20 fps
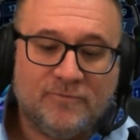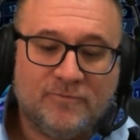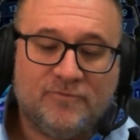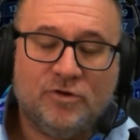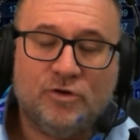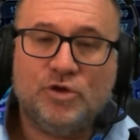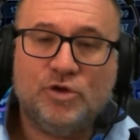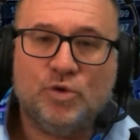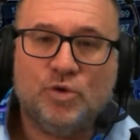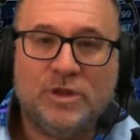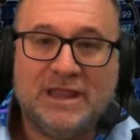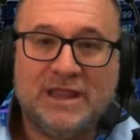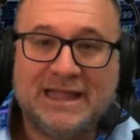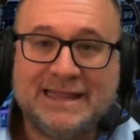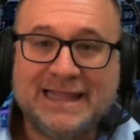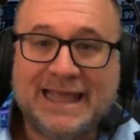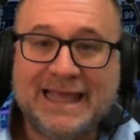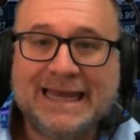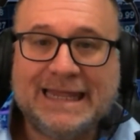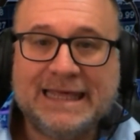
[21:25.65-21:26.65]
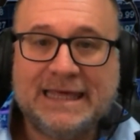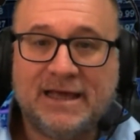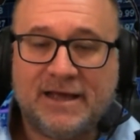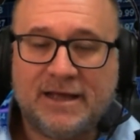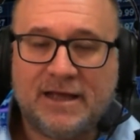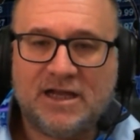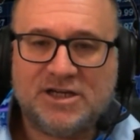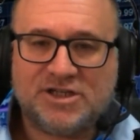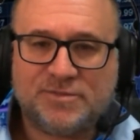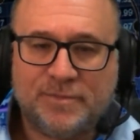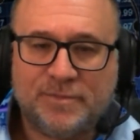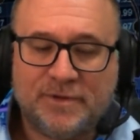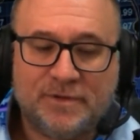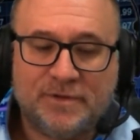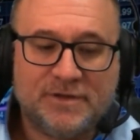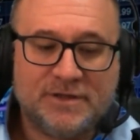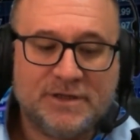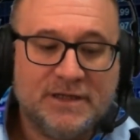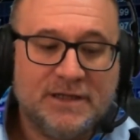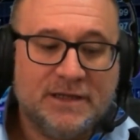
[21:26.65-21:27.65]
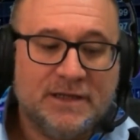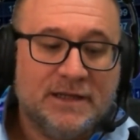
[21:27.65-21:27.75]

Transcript: for you with an early encashment